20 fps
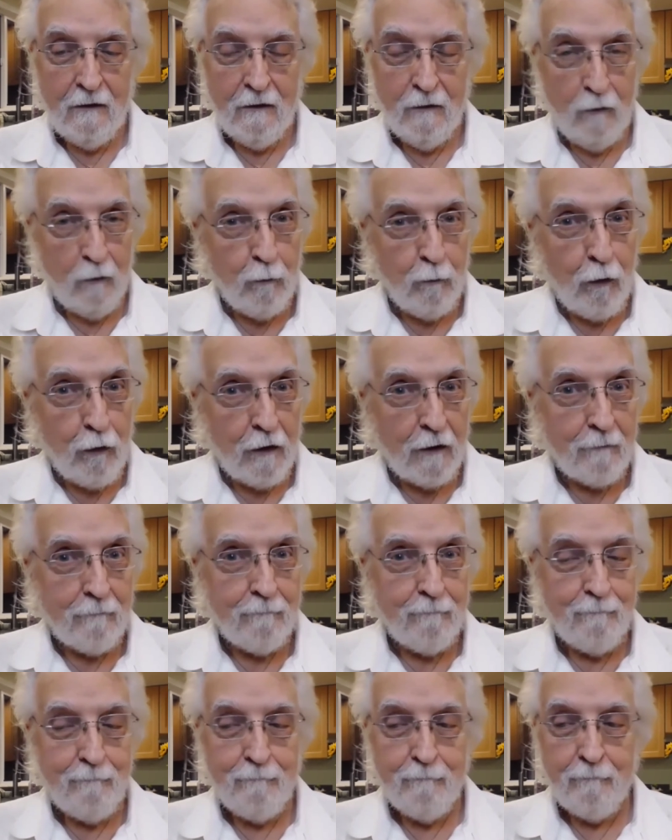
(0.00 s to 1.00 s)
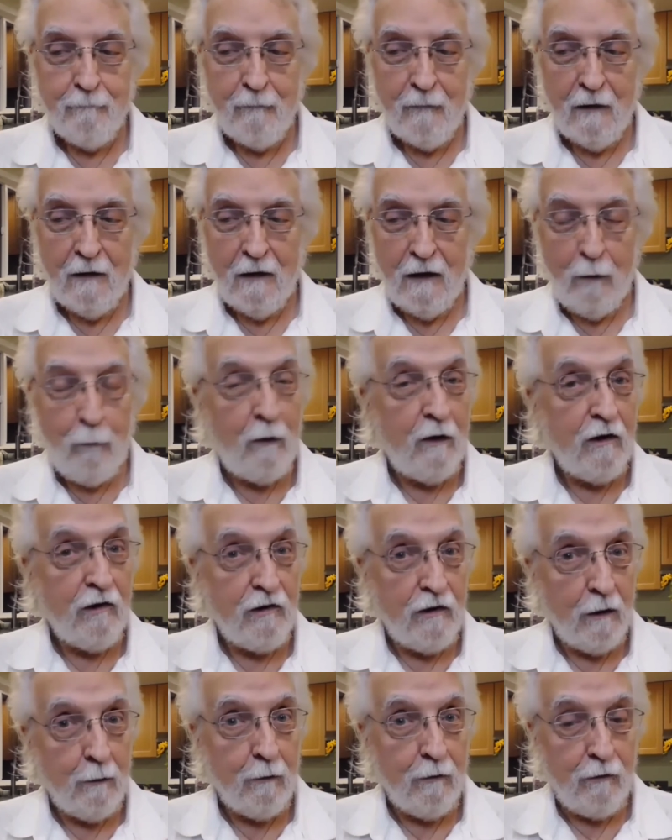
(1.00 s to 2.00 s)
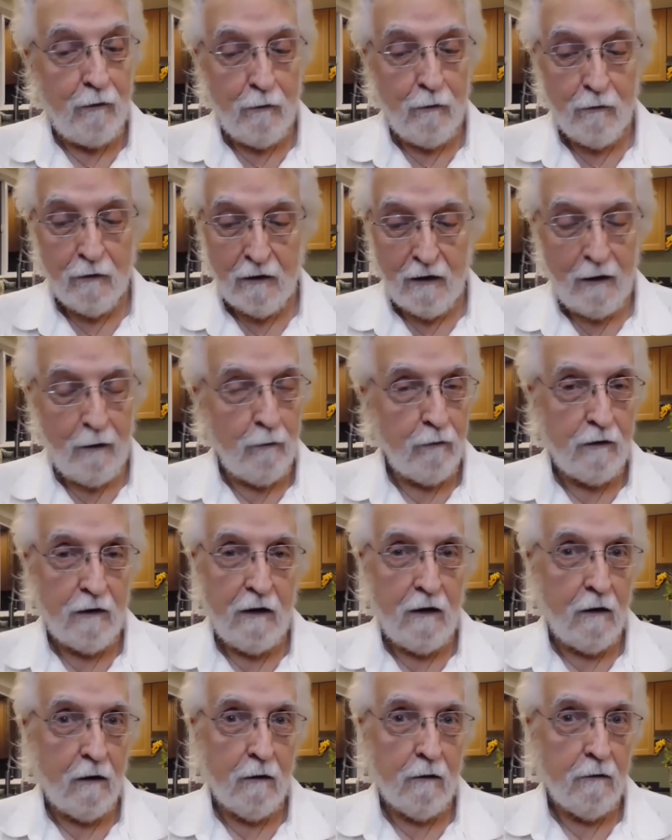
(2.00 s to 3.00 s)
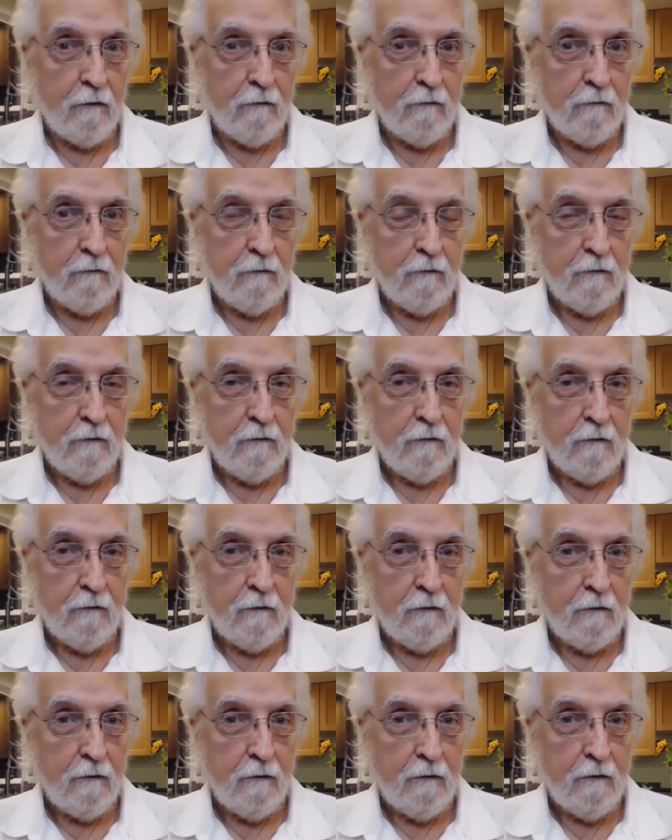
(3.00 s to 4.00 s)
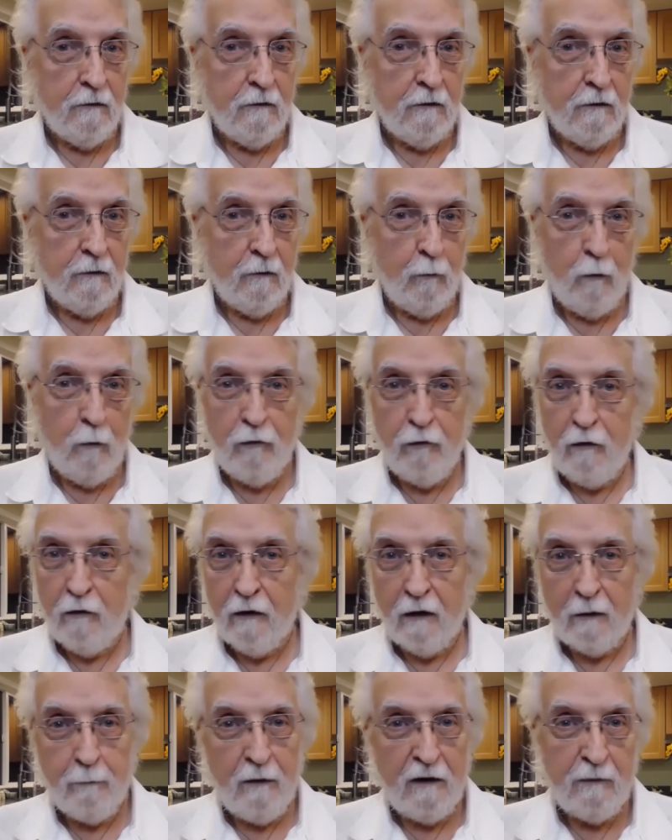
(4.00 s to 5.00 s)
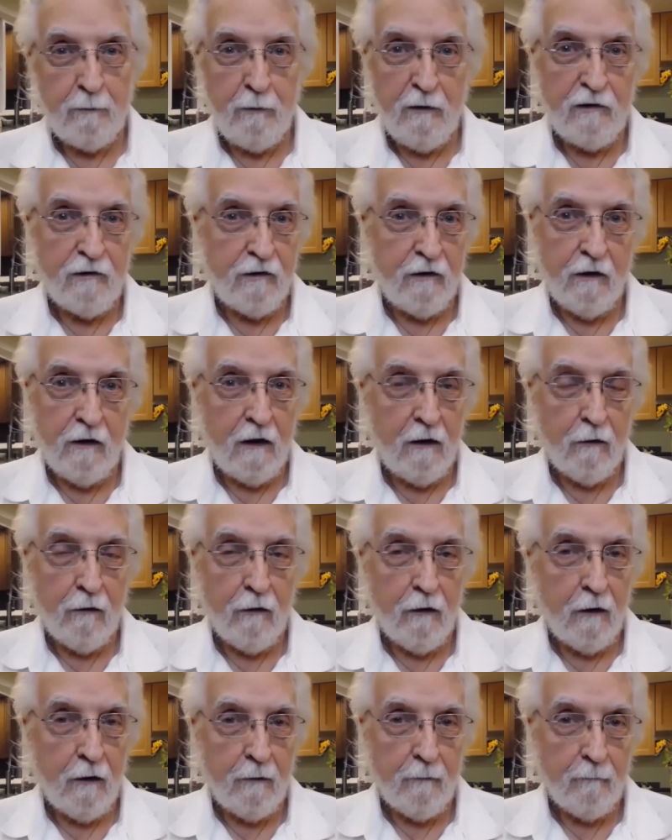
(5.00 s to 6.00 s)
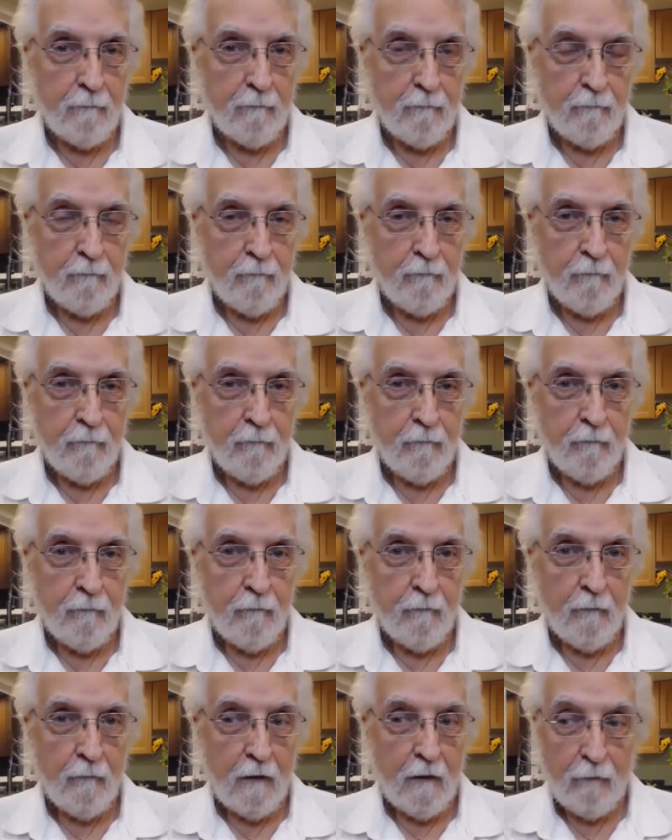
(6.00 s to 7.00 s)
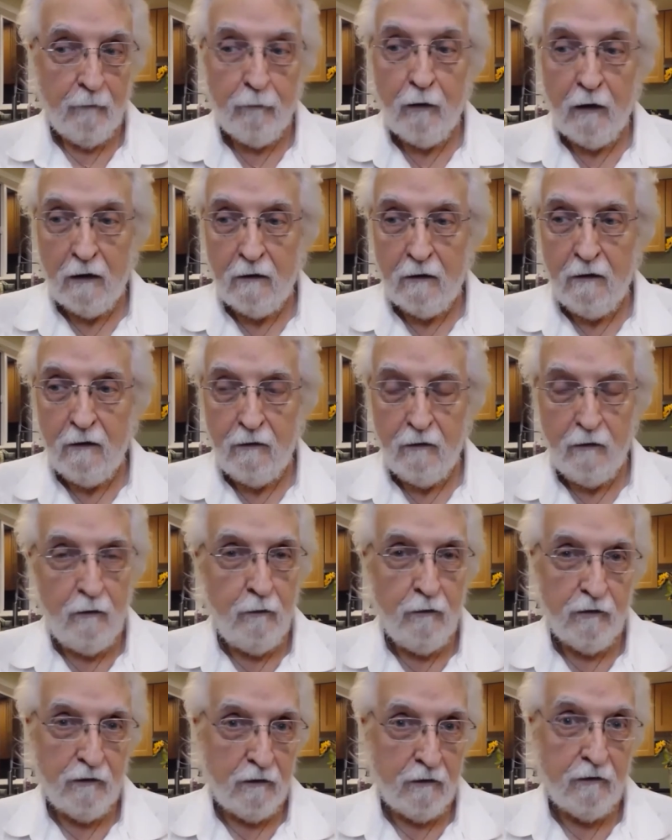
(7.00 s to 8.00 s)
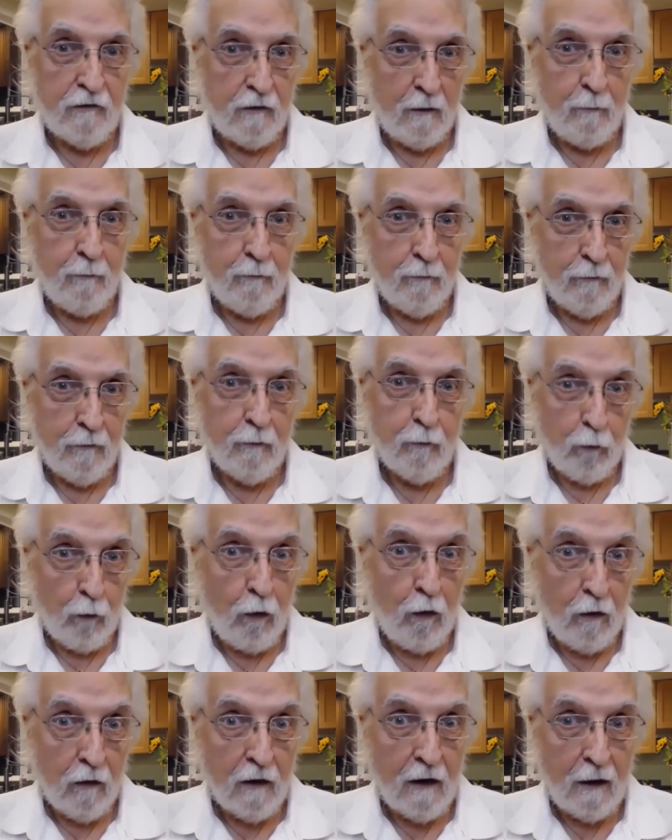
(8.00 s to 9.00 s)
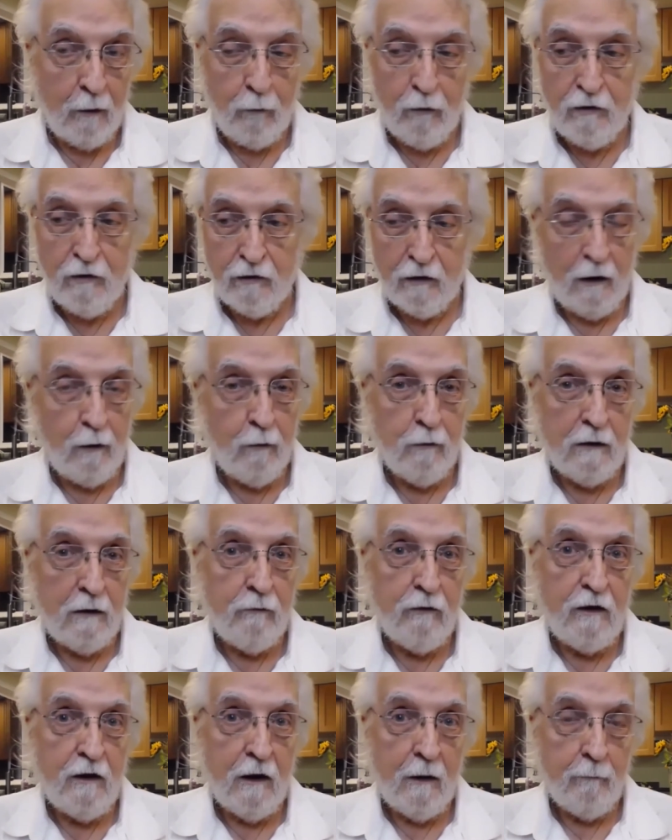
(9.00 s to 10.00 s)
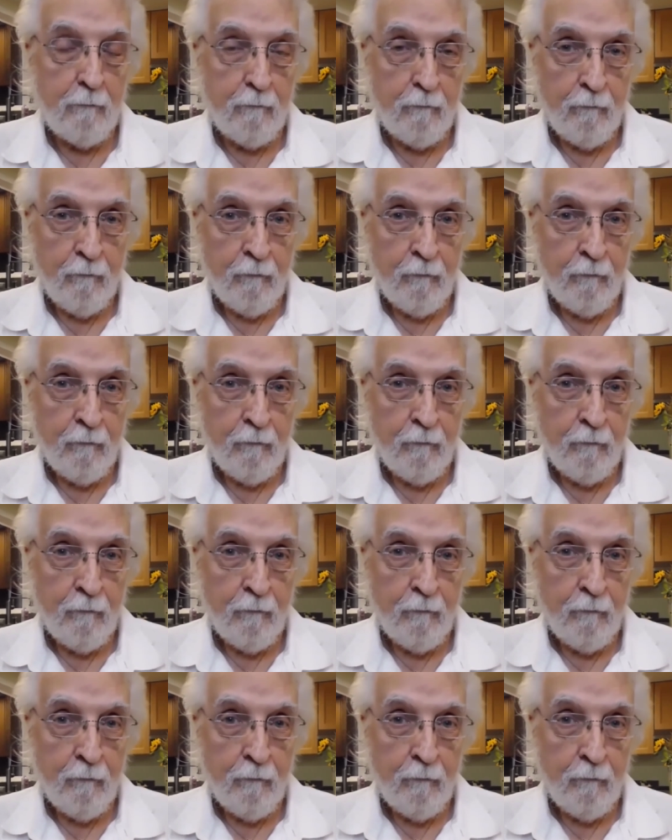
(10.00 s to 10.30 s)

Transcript: "Good morning. I want to share with you that I don't care whether you like my speech today or not. Frankly, to use some raw language, I don't give a damn